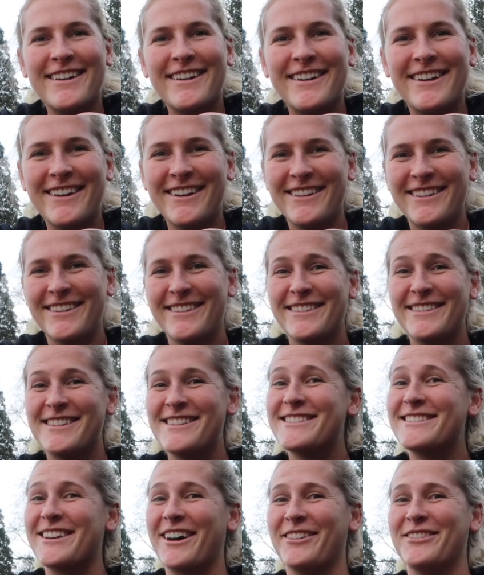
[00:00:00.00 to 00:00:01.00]

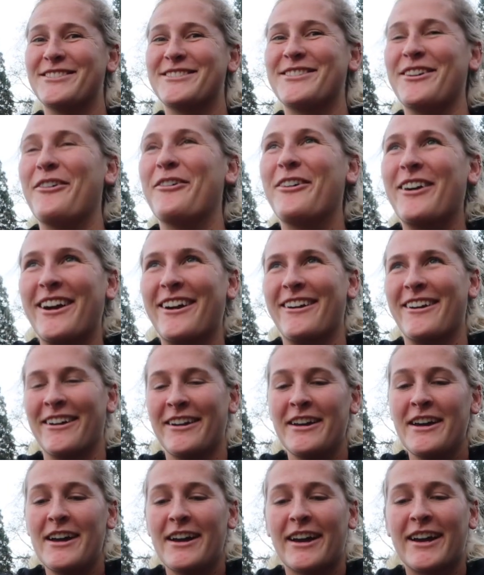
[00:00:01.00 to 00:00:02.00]
It sounds so weird.
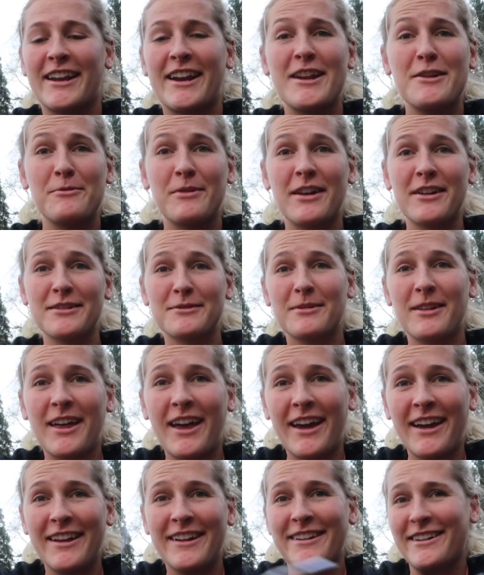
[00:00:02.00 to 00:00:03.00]
Could anyone else
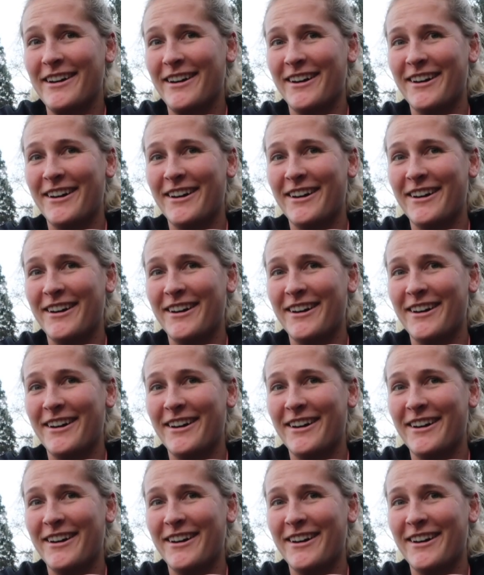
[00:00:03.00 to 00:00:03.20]
relate?